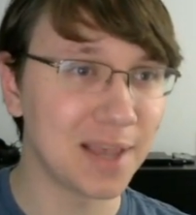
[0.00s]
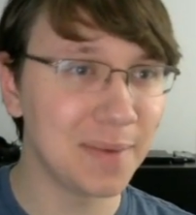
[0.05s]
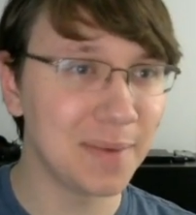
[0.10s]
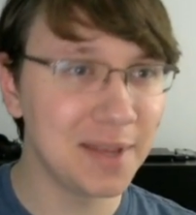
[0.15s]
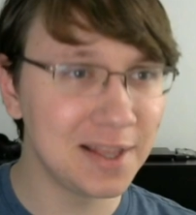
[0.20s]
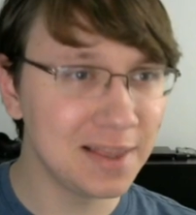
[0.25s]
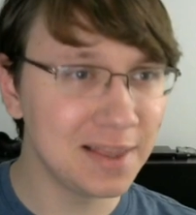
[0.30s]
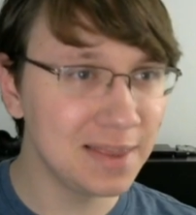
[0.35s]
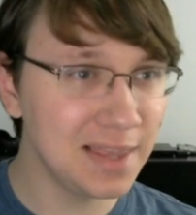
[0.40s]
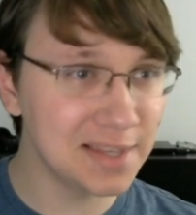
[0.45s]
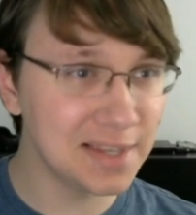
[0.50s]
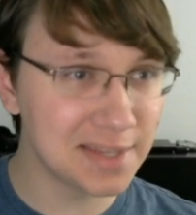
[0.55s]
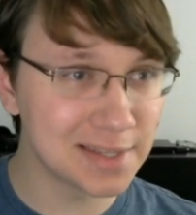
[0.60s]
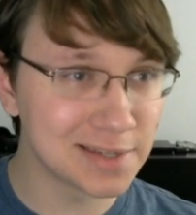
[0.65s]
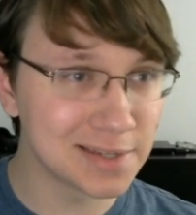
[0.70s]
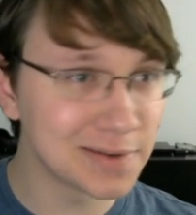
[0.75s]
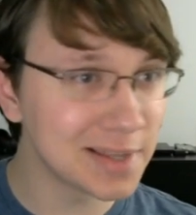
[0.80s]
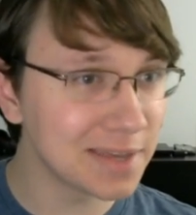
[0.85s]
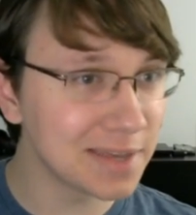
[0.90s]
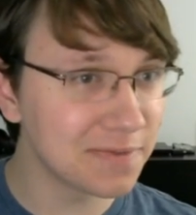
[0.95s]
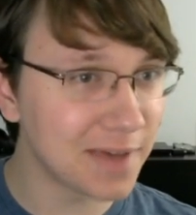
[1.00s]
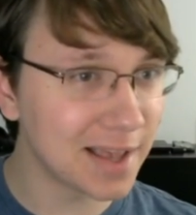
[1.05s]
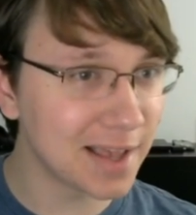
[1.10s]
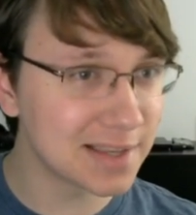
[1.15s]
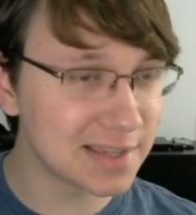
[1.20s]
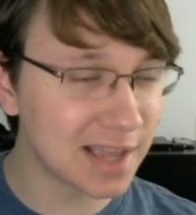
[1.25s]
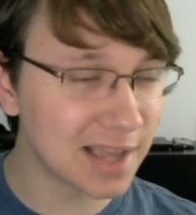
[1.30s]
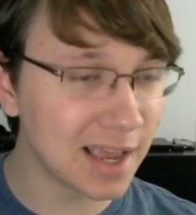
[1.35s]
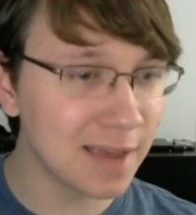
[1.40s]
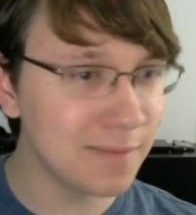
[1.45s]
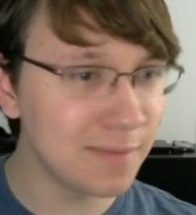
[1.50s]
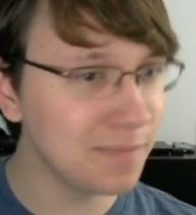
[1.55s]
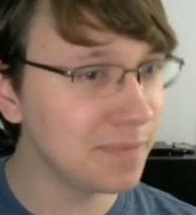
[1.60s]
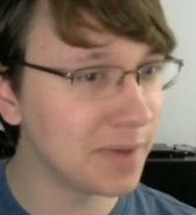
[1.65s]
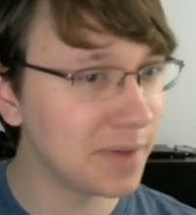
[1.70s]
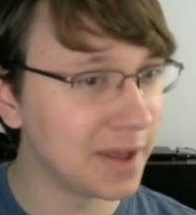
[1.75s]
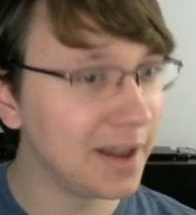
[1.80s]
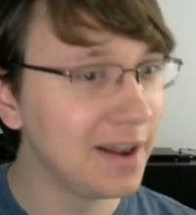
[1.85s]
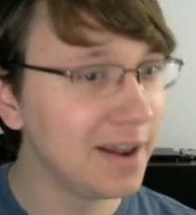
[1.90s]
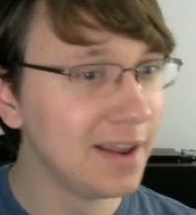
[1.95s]
I mean, this is a really fast time,
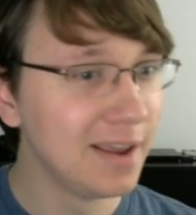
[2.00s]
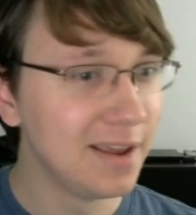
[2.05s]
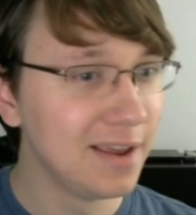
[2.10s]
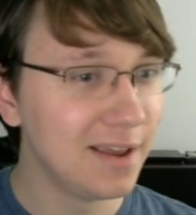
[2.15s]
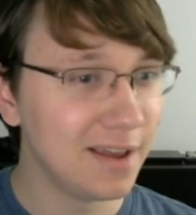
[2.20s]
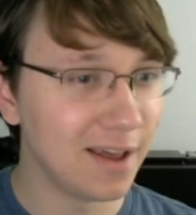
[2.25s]
but